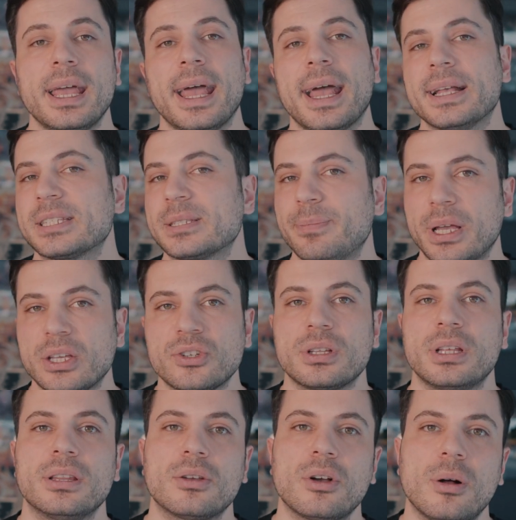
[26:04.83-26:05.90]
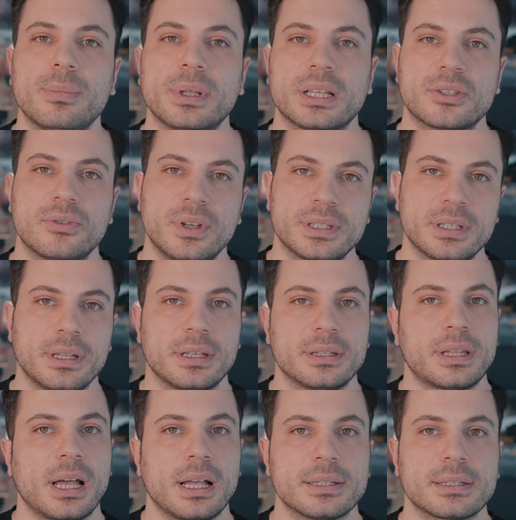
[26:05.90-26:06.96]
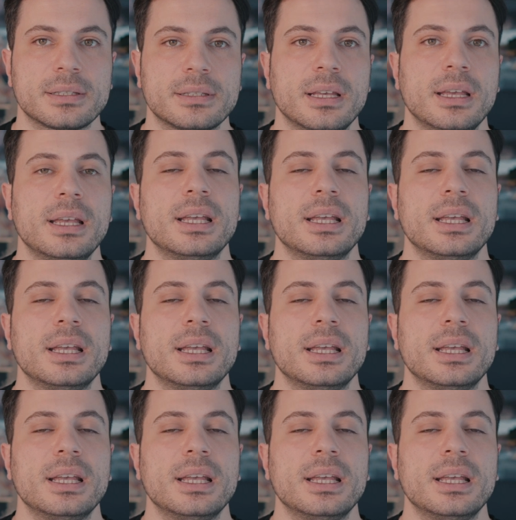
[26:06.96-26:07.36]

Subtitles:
especially in complex reasoning tasks.